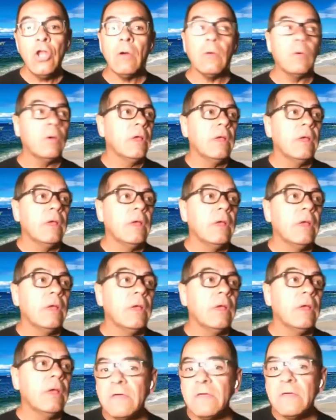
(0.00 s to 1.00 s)
No,
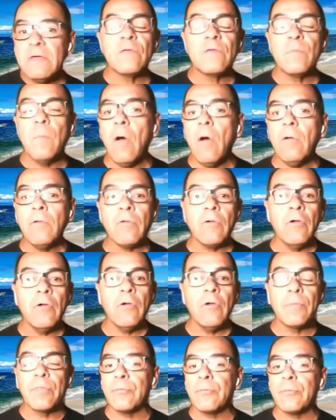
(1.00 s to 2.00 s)
maybe it's just a small
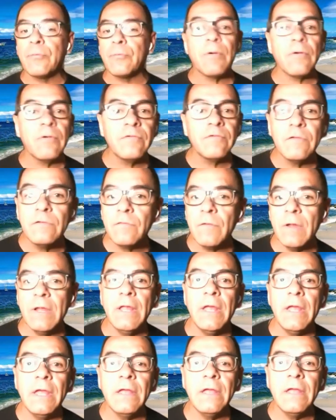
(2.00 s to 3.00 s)
group, 3-person
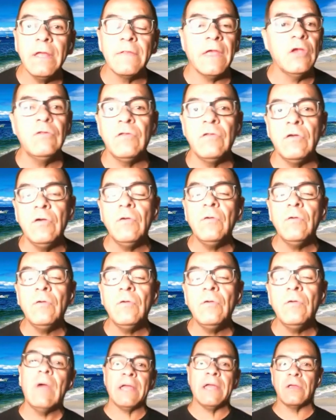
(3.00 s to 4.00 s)
training that you
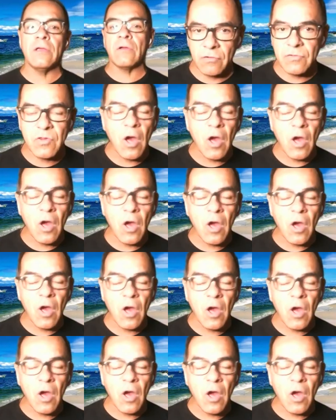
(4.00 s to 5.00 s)
do at your
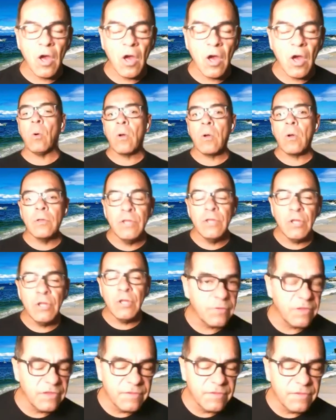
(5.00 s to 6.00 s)
job, or,
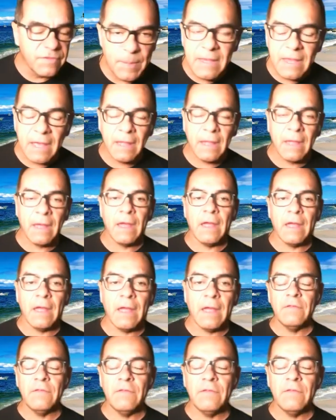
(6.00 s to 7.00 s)
speak
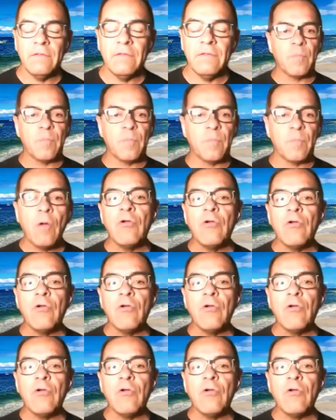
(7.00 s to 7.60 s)
at, a small